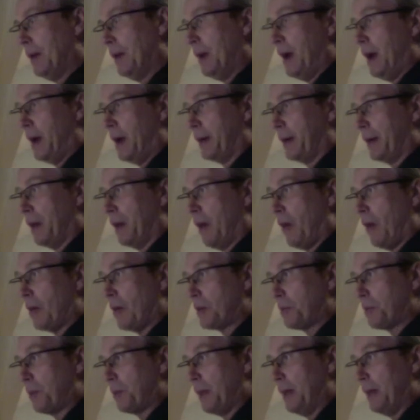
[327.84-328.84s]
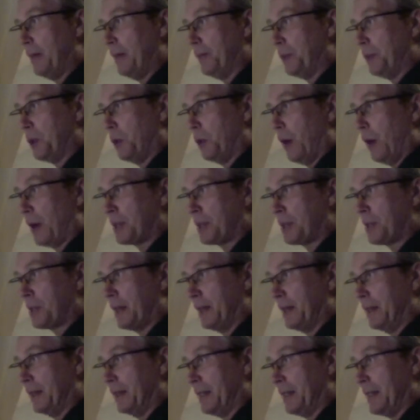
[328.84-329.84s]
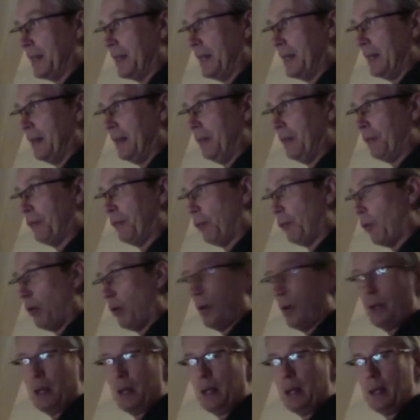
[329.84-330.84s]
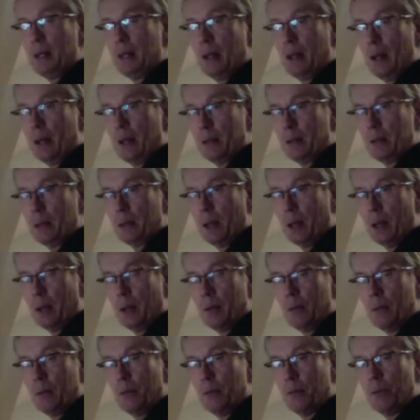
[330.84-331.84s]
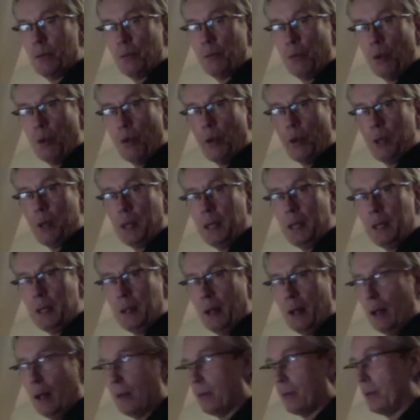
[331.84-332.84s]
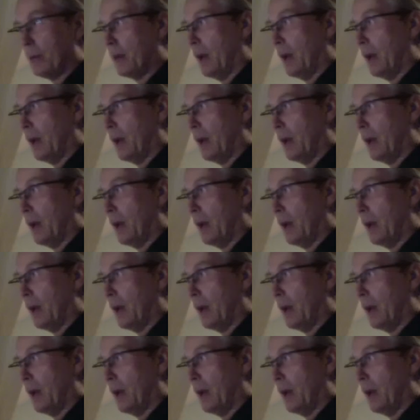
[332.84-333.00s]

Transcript: and the last bit you accent the E, four E under, four E under.